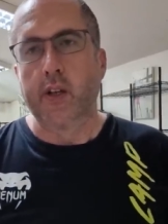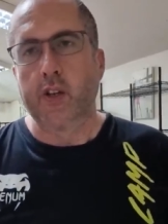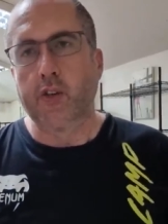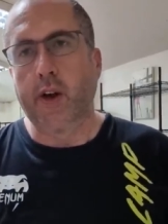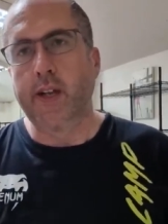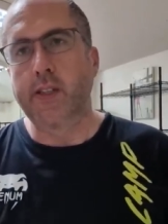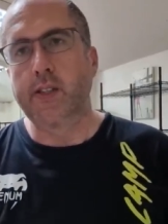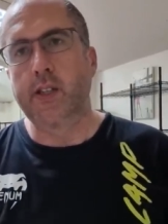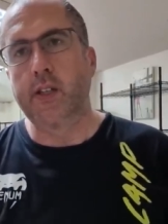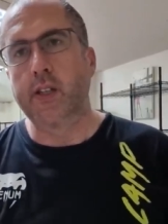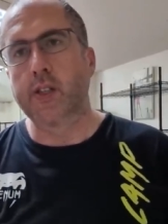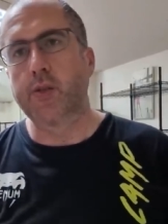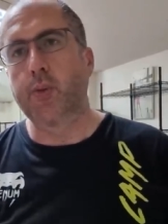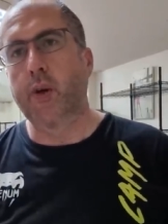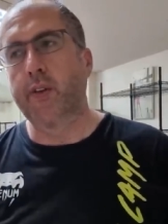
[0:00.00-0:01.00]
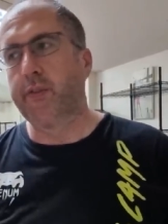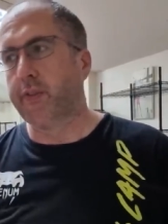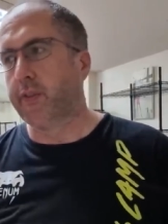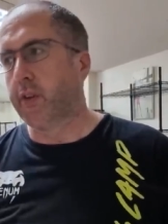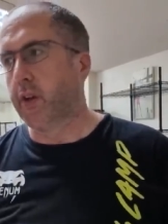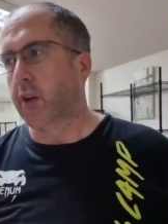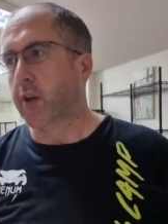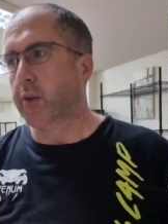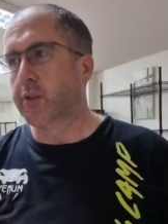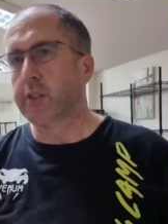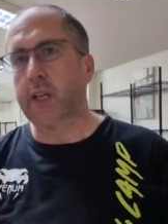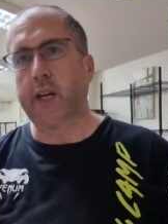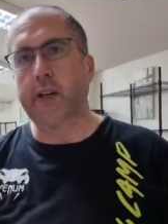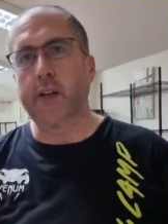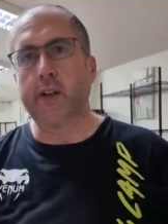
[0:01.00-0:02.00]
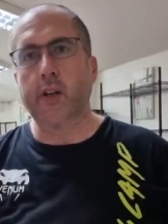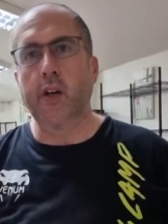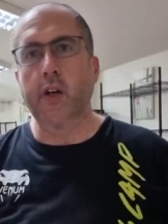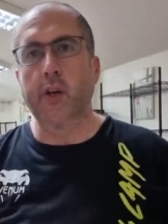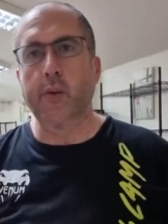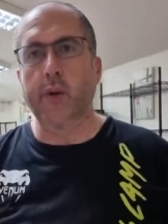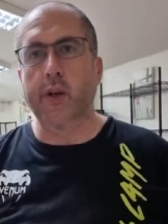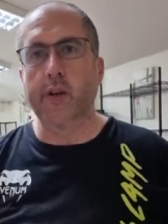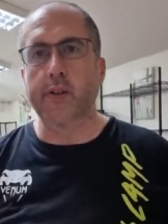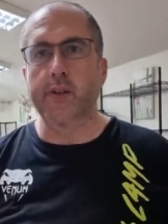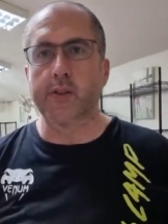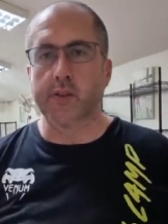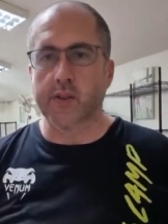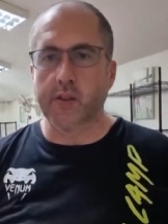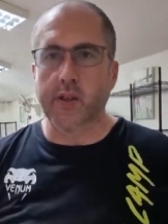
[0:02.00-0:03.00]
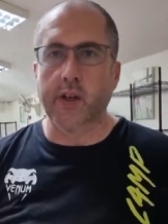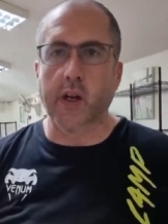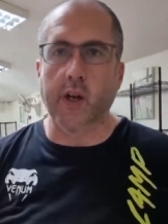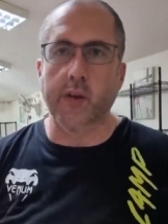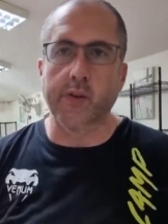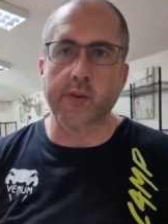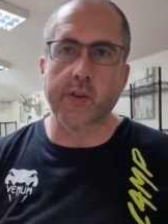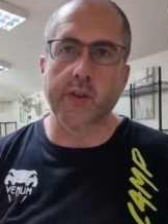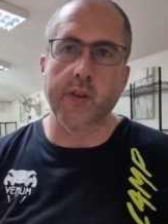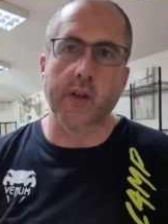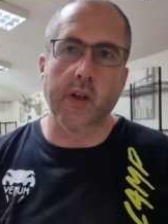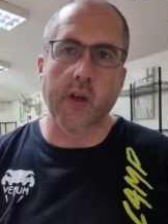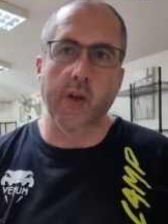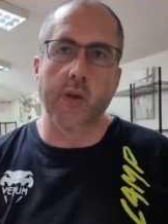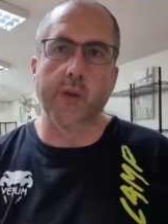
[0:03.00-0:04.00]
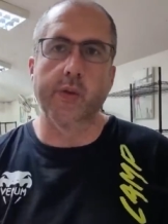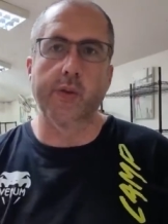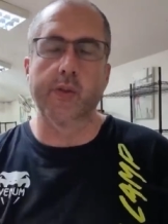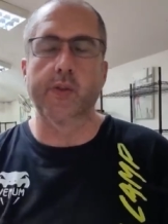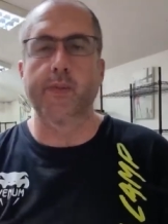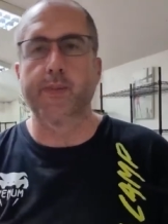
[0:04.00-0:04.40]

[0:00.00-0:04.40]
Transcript: craziness with who's shagging who and, you know, who